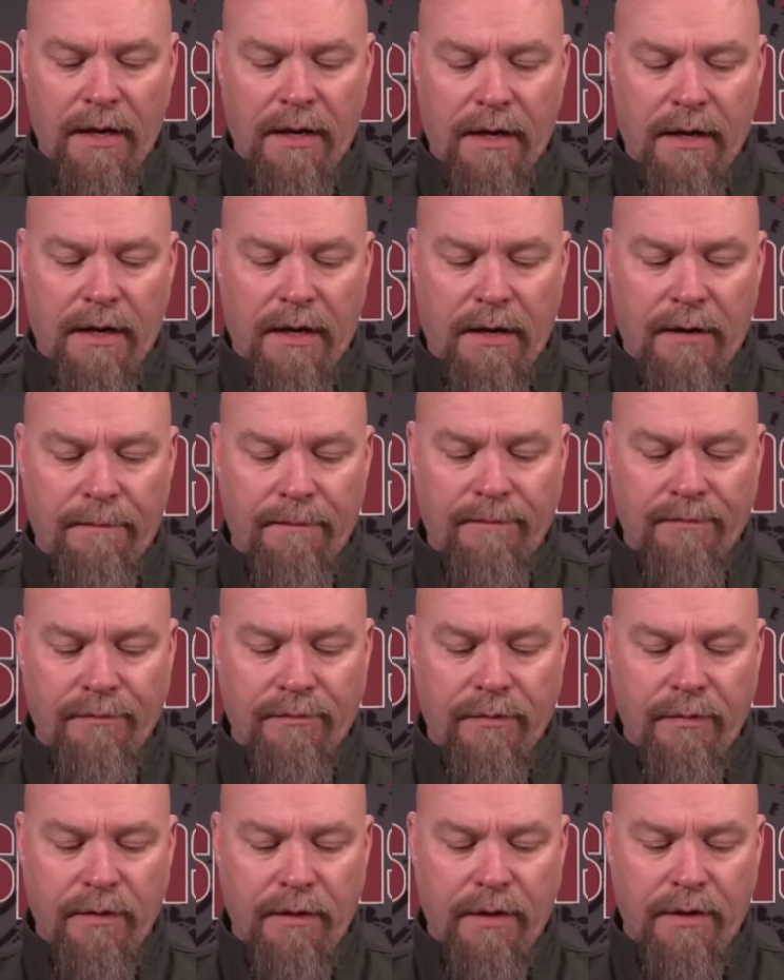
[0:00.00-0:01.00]
Um,
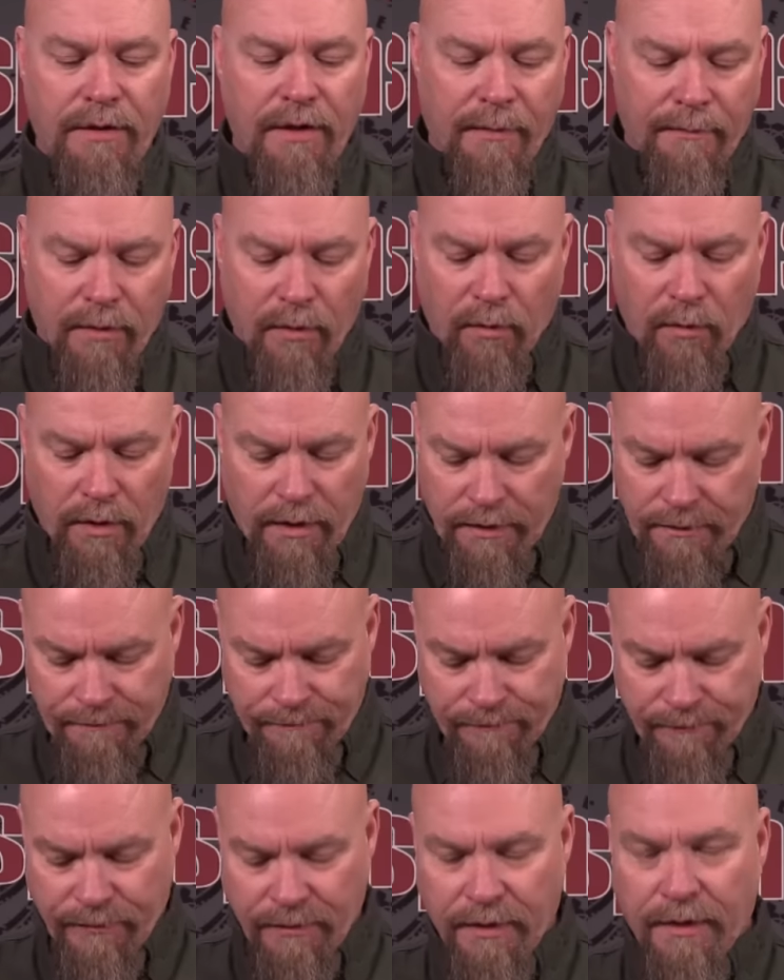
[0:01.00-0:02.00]
number one,
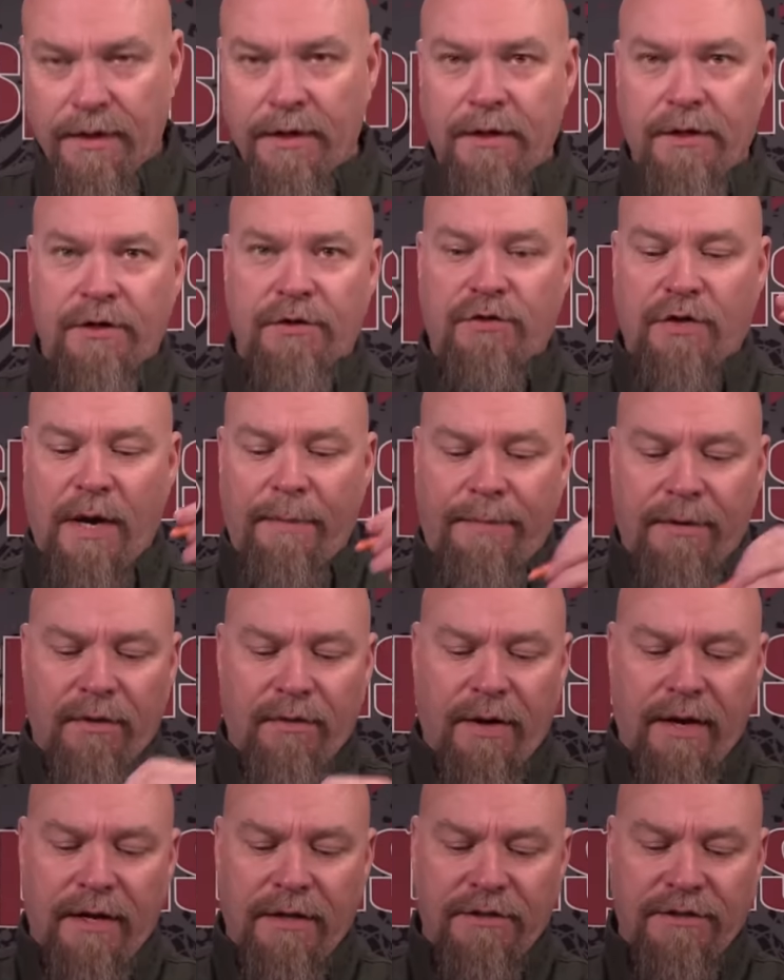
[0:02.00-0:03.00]
dropping
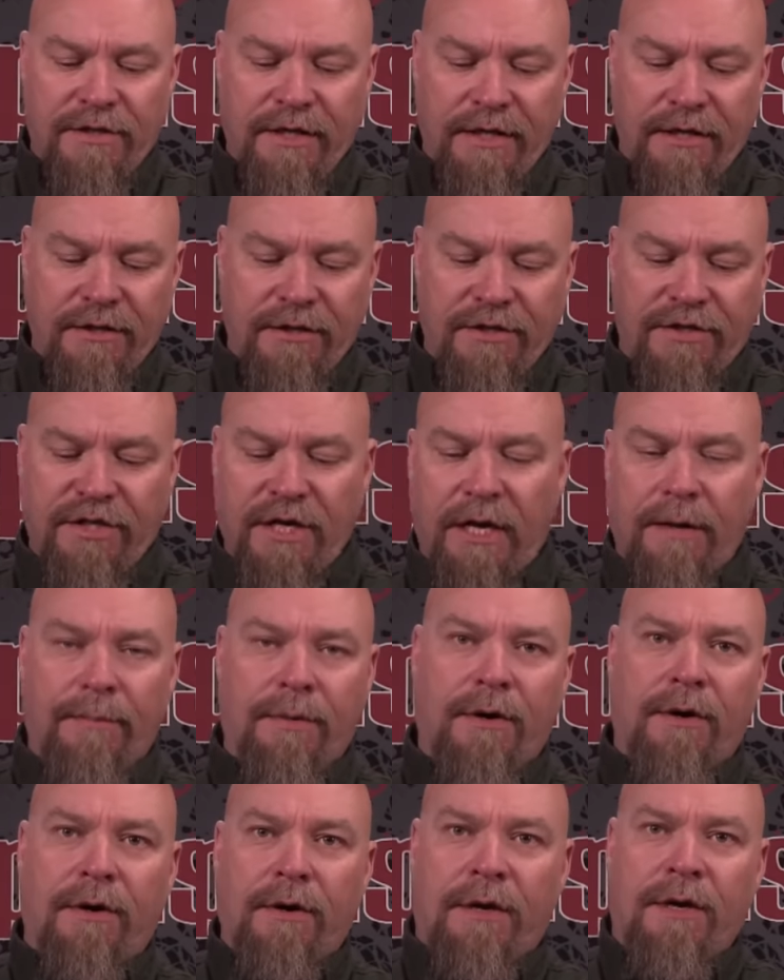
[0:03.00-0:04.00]
rounds into the
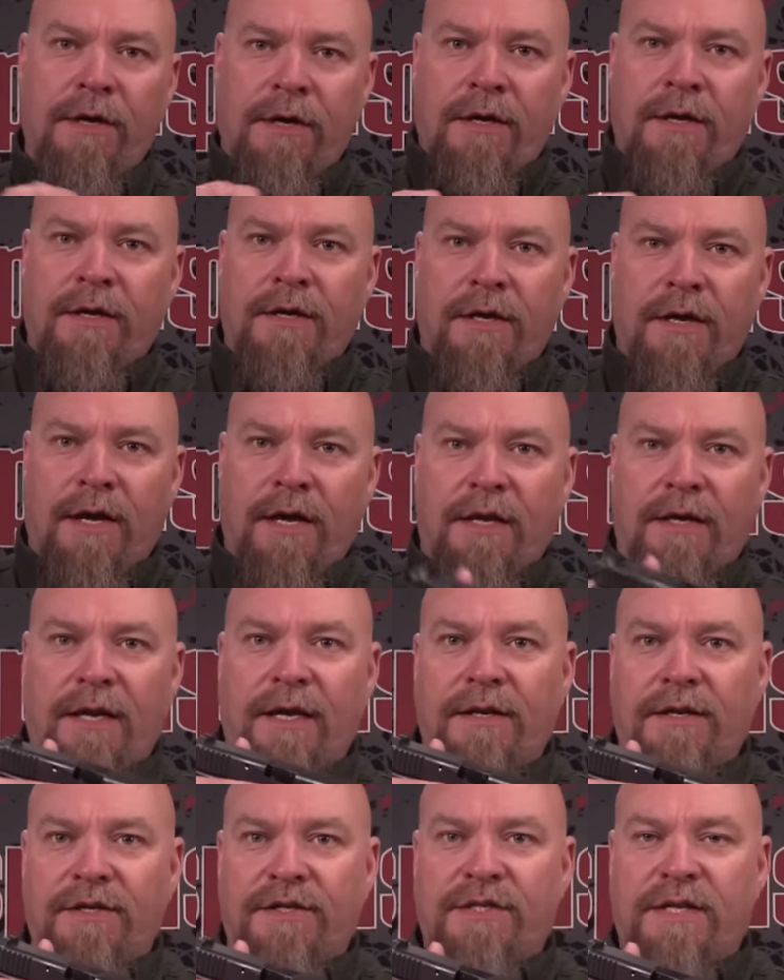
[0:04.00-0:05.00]
chamber and
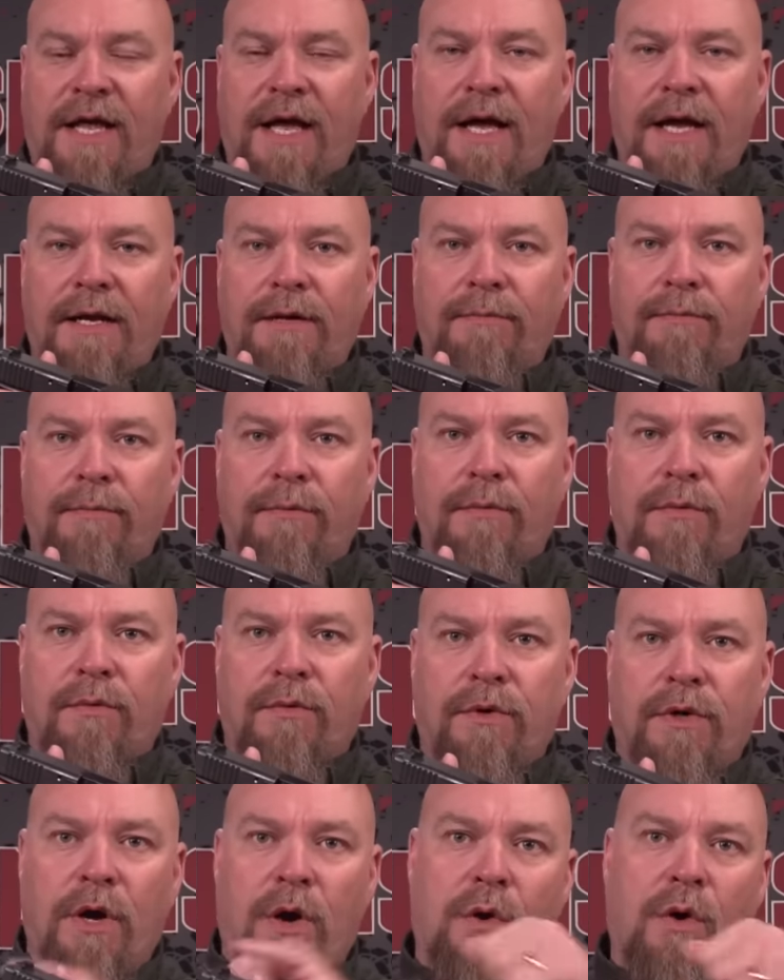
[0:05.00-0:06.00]
letting the slide
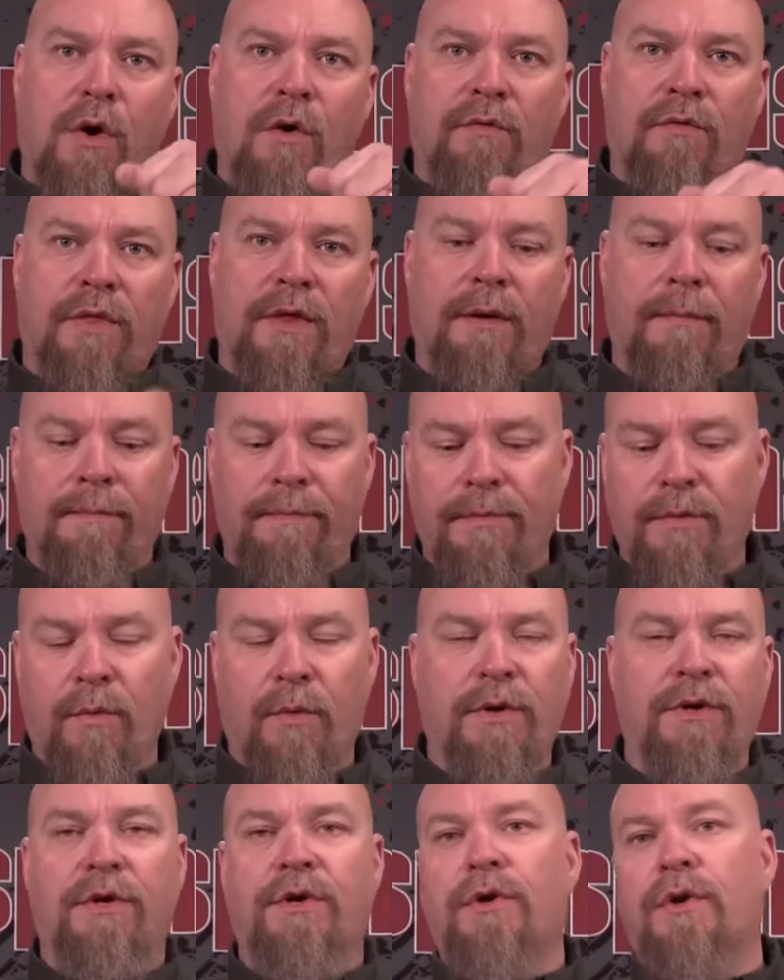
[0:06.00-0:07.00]
go over them.
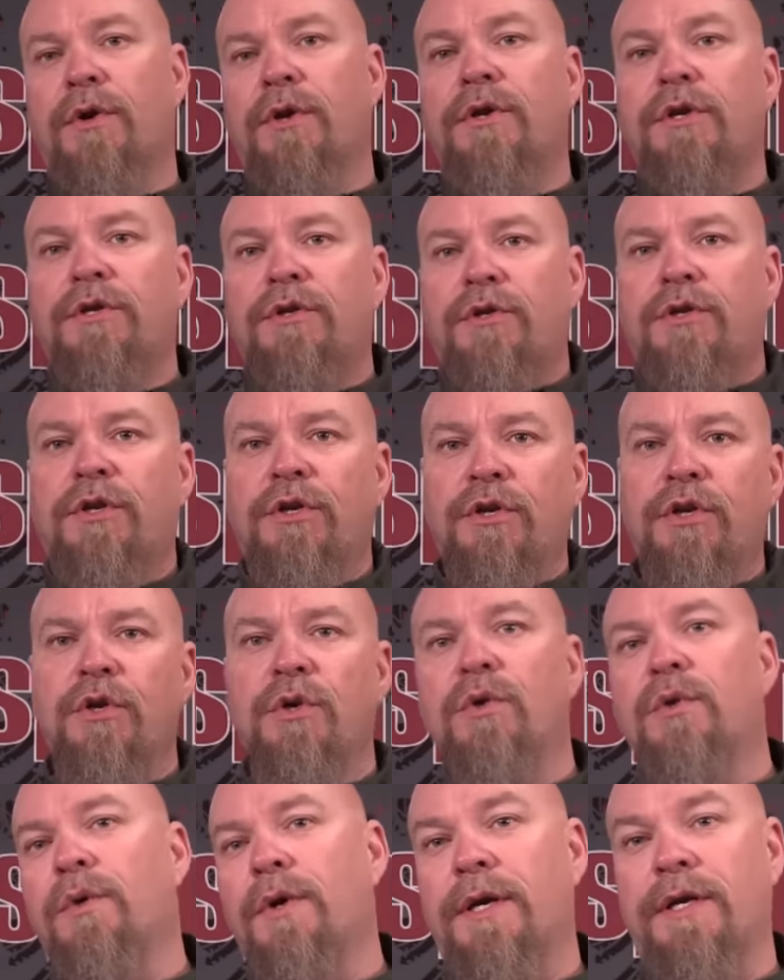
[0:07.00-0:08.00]
What you're going to
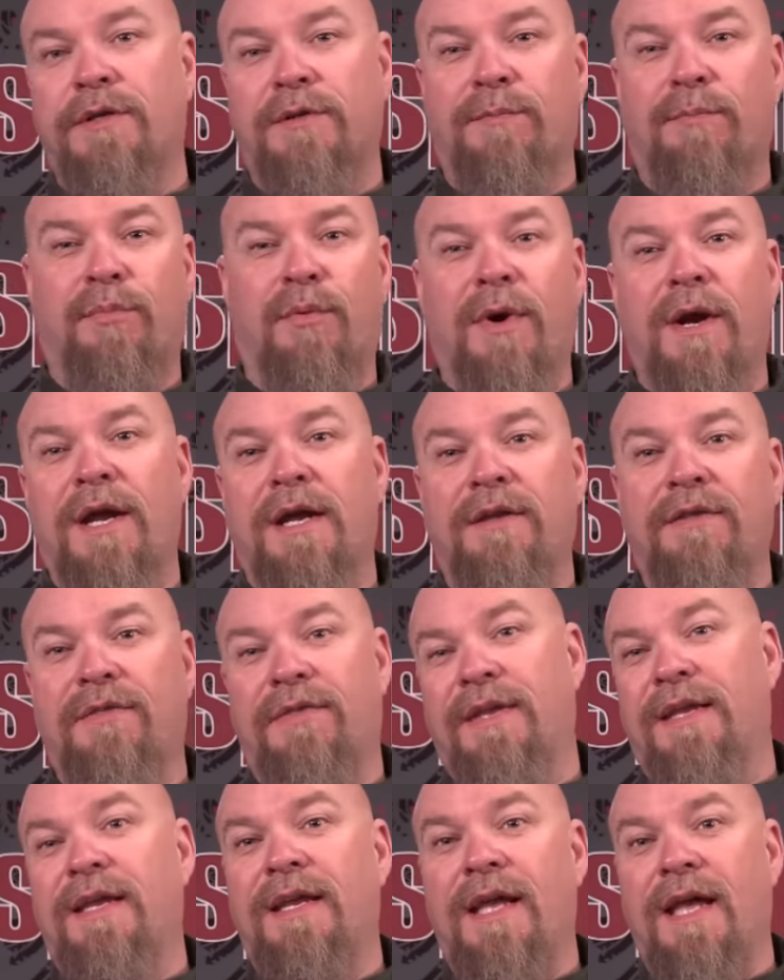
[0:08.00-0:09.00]
do is break
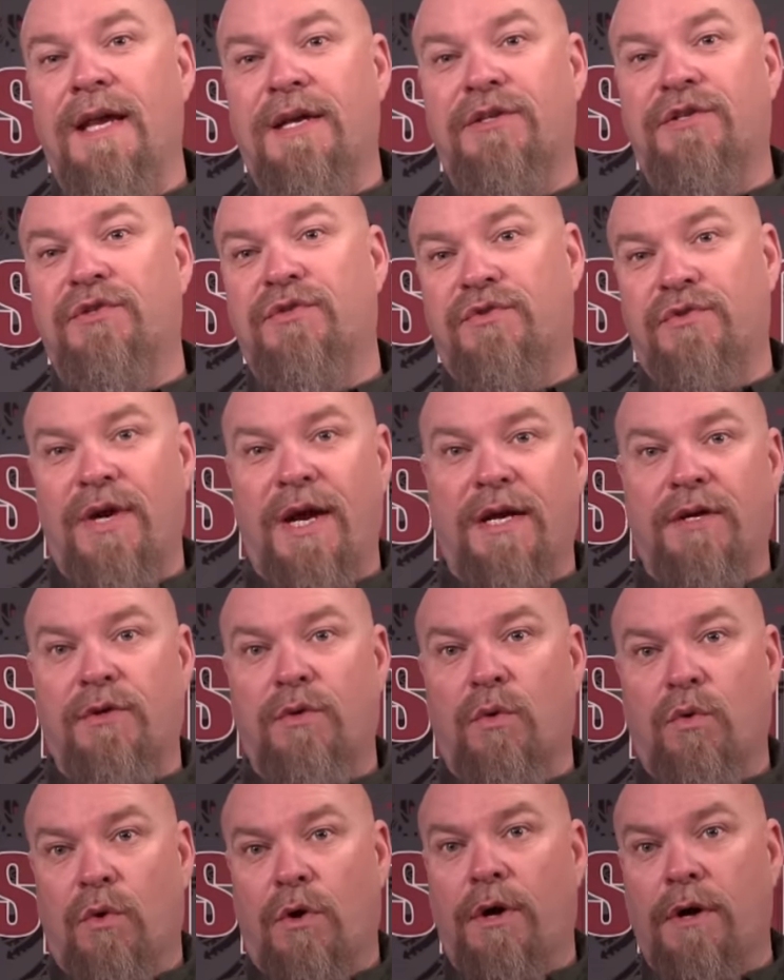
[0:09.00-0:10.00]
the extractor.